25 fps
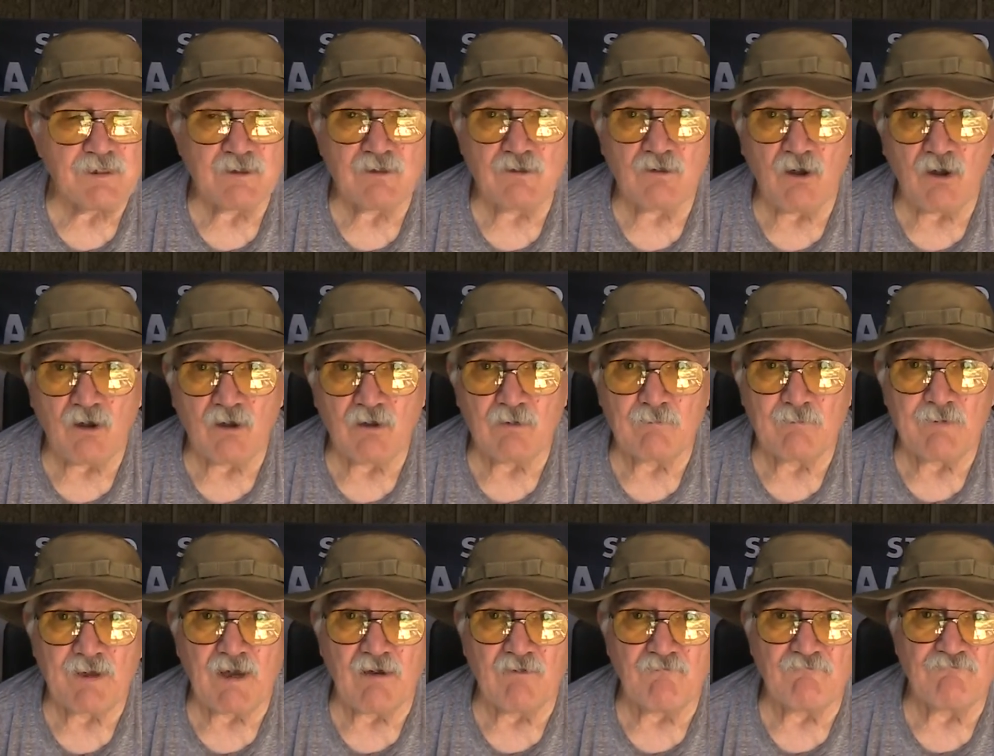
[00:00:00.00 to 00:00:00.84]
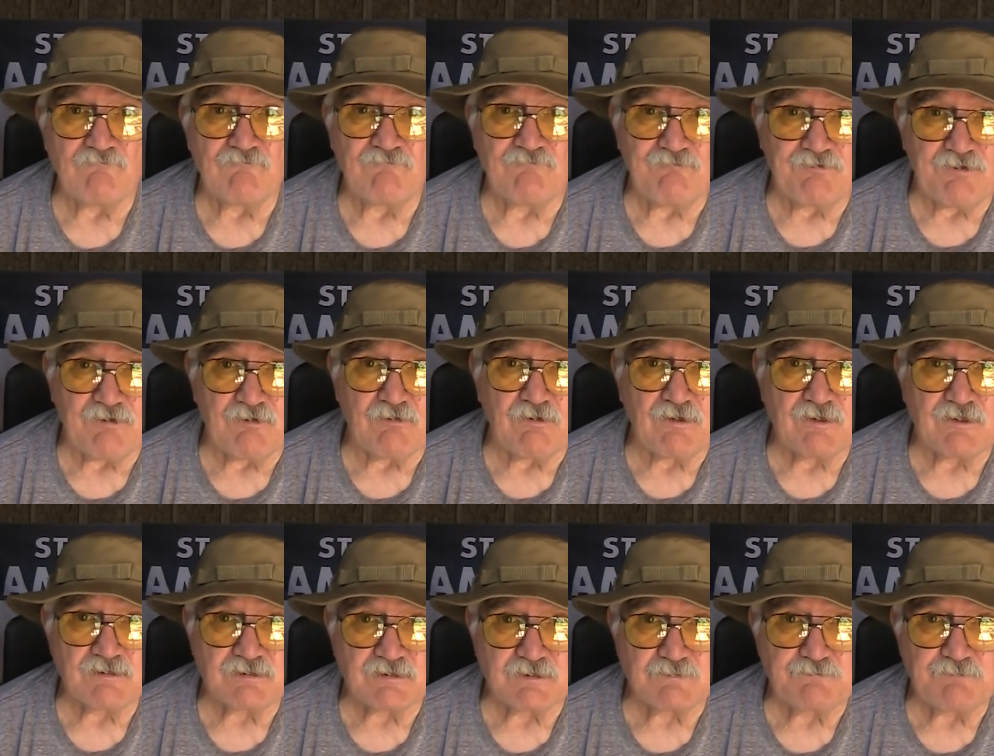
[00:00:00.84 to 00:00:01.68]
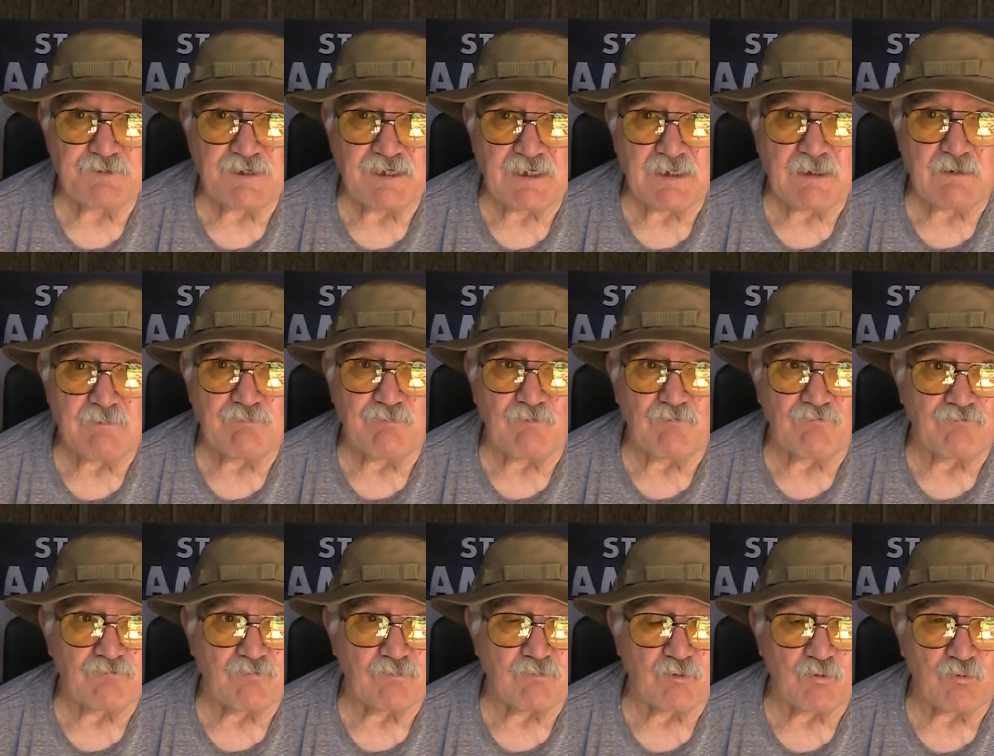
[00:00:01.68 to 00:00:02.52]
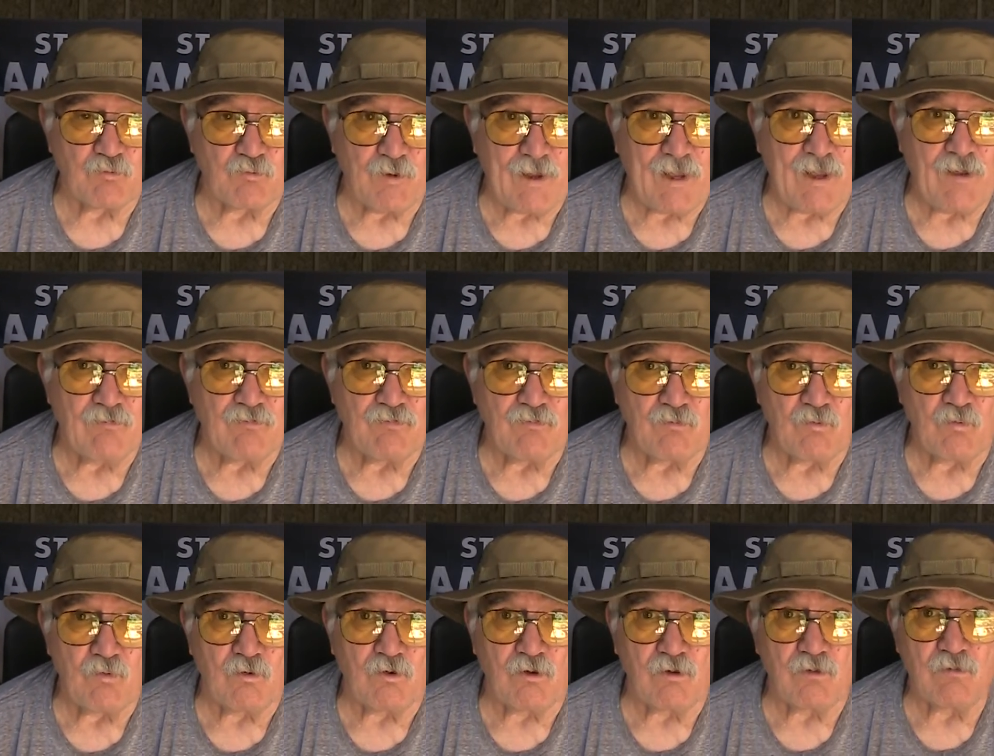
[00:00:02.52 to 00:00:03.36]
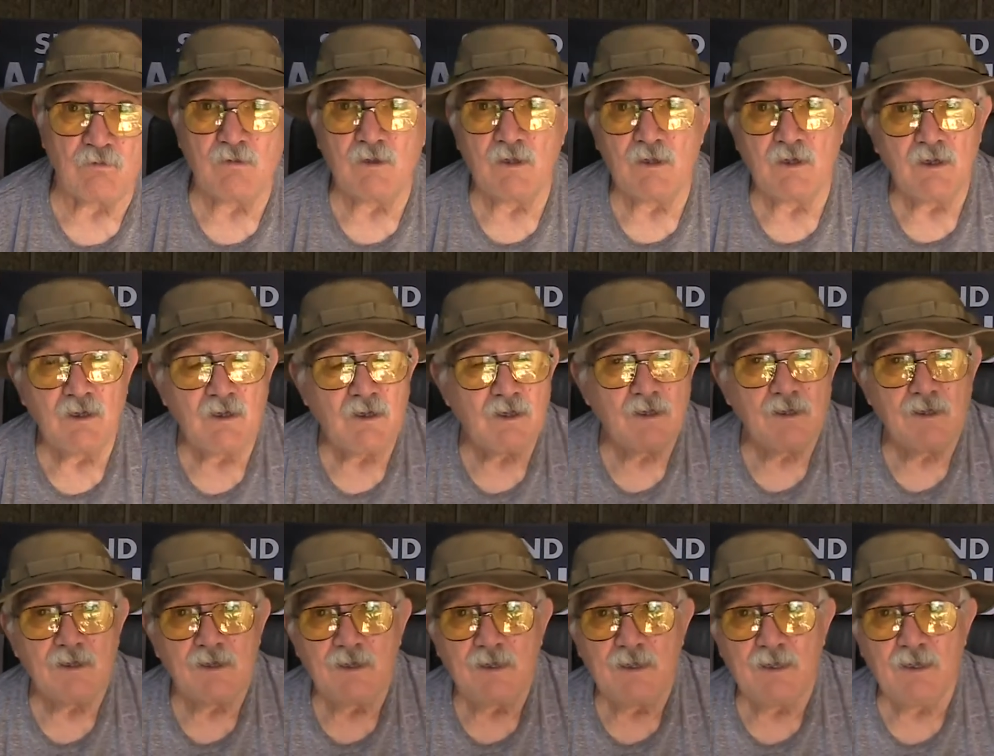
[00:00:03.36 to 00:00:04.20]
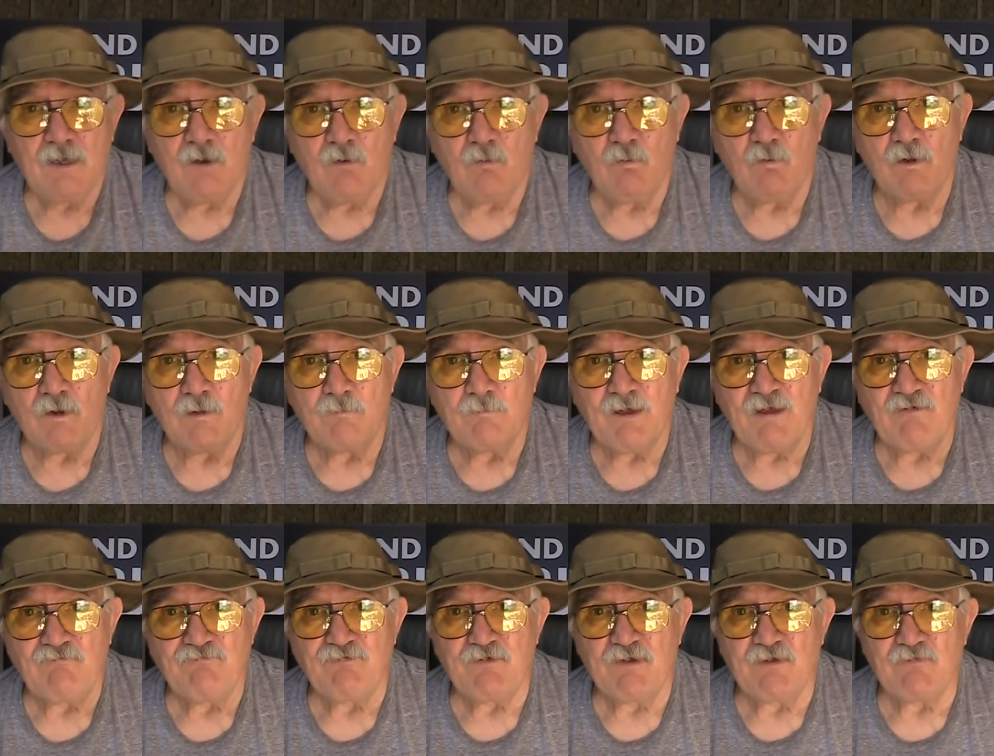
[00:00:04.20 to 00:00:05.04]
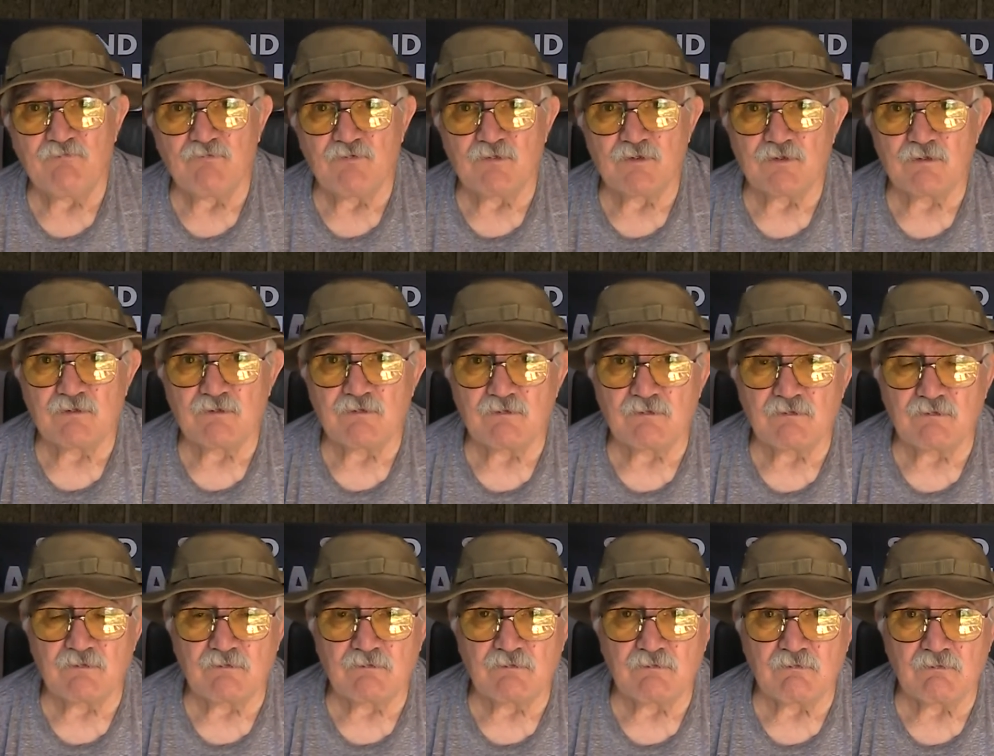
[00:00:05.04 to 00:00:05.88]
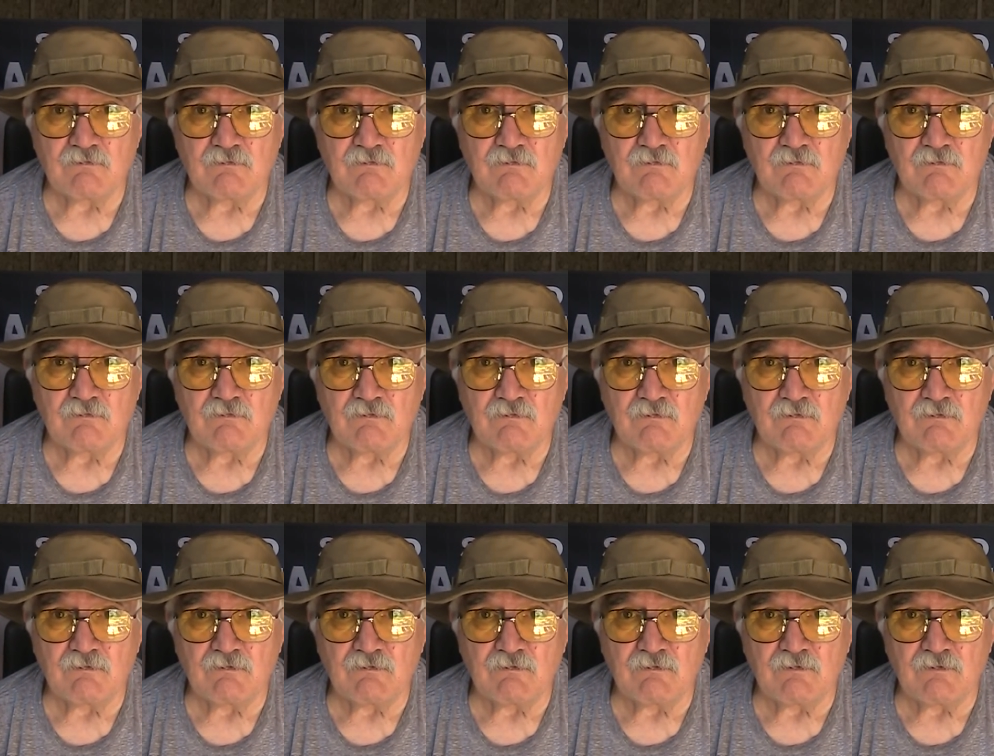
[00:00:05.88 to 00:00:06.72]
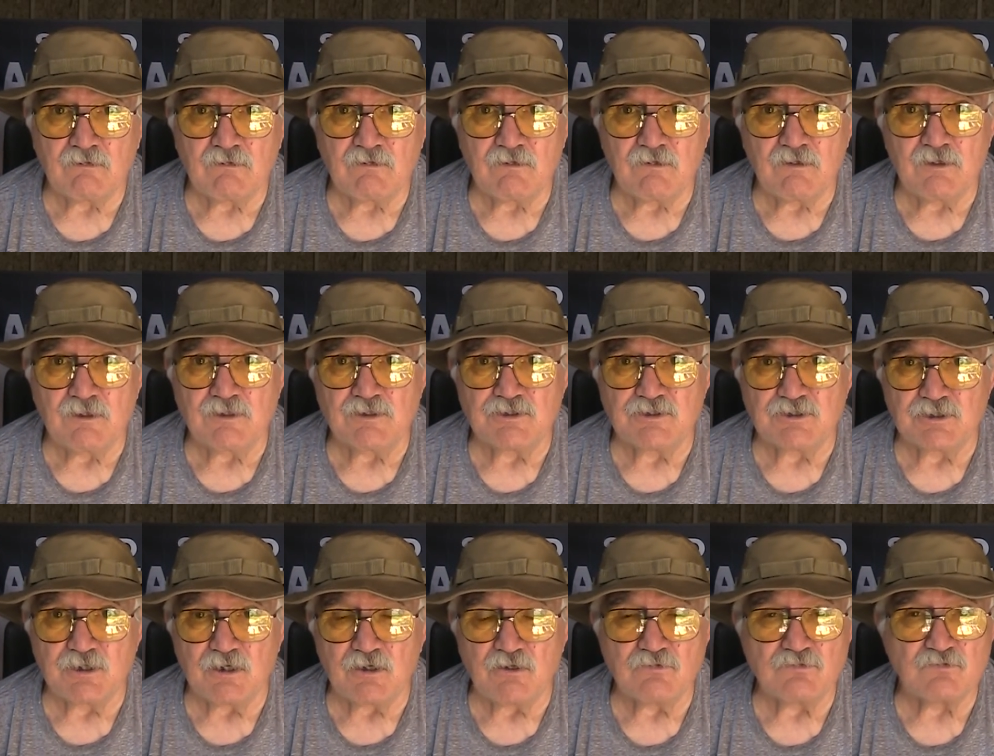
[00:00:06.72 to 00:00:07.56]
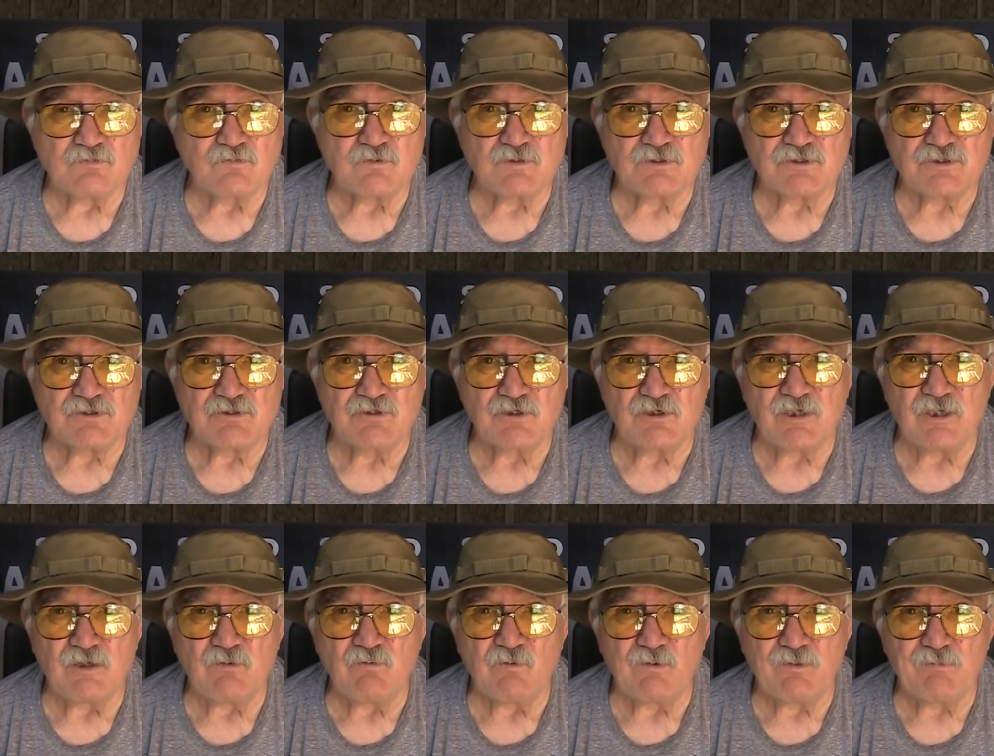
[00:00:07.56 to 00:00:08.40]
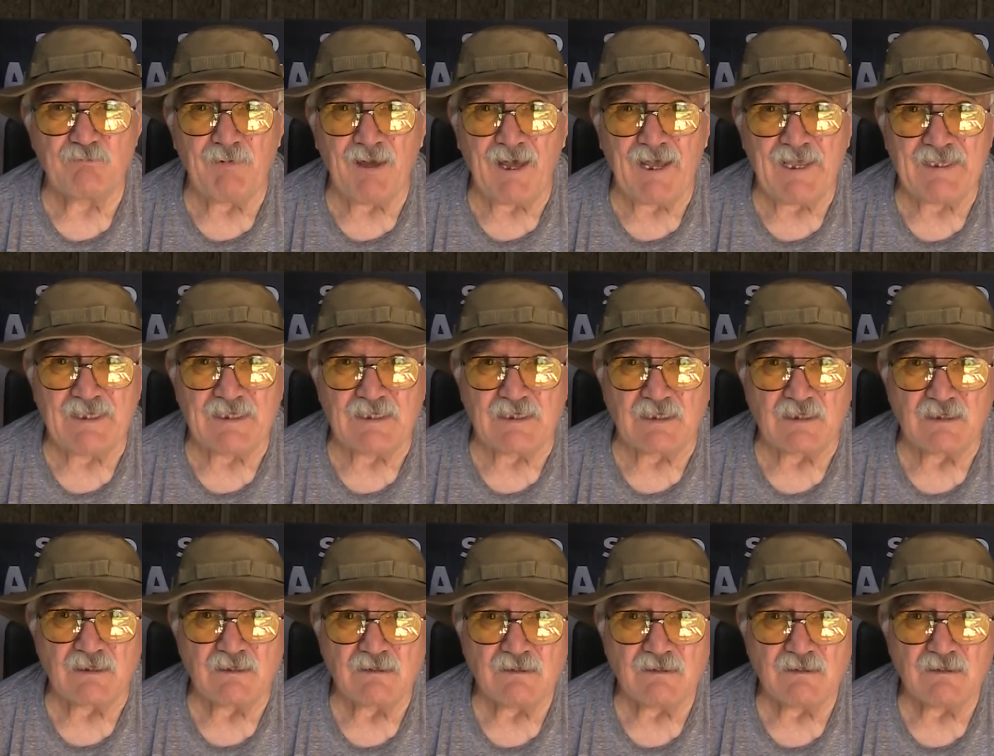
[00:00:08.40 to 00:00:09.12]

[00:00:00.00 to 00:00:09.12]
talk about various people from around the world. Hell, one of my favorite cooking shows was Cooking with Mikey,